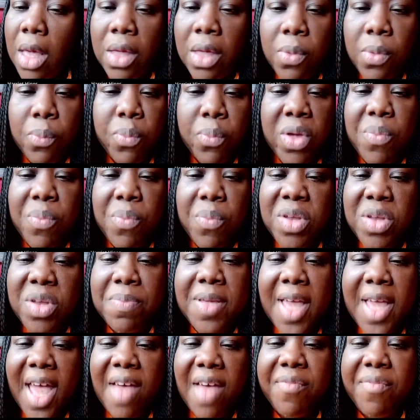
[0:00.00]
we wouldn't
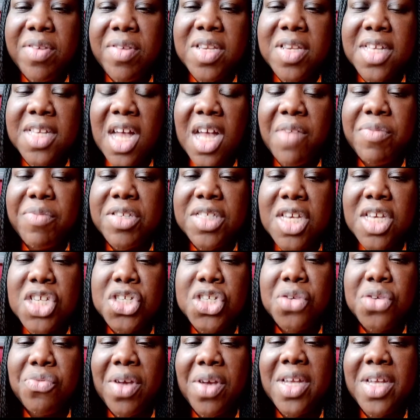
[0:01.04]
be having this
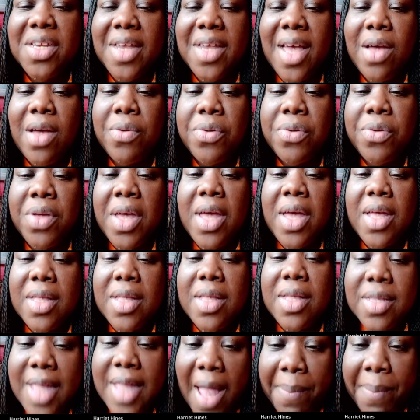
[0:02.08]
conversation right now.
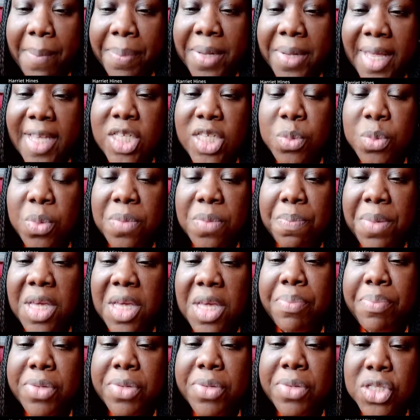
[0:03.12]
That place would
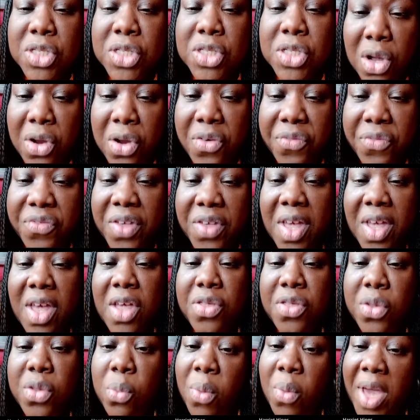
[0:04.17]
be preserved
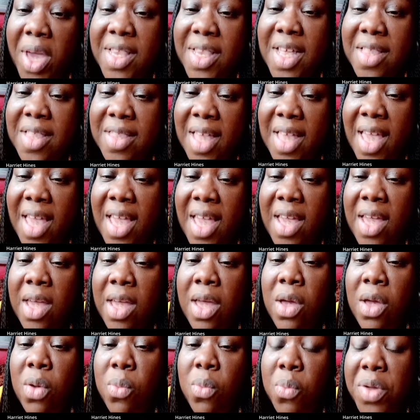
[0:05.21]
the way that they
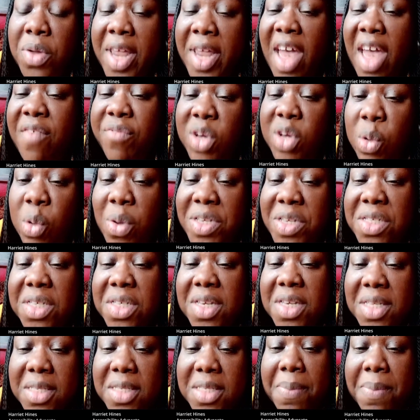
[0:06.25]
would have
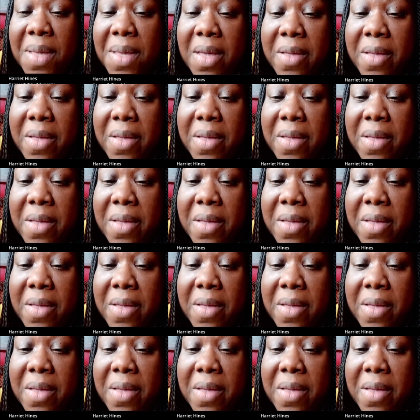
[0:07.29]
requested it to be.